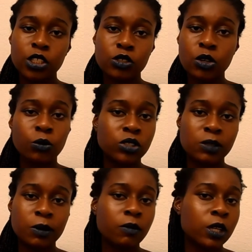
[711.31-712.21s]
You don't
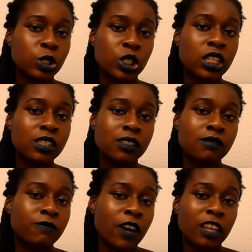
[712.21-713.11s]
want to be rushing
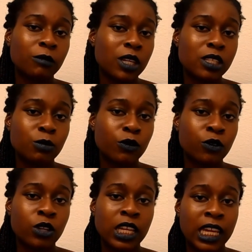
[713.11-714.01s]
in 5 minutes
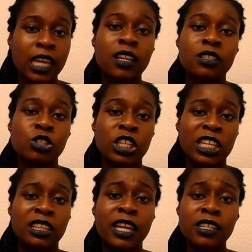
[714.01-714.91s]
before like a headless chicken.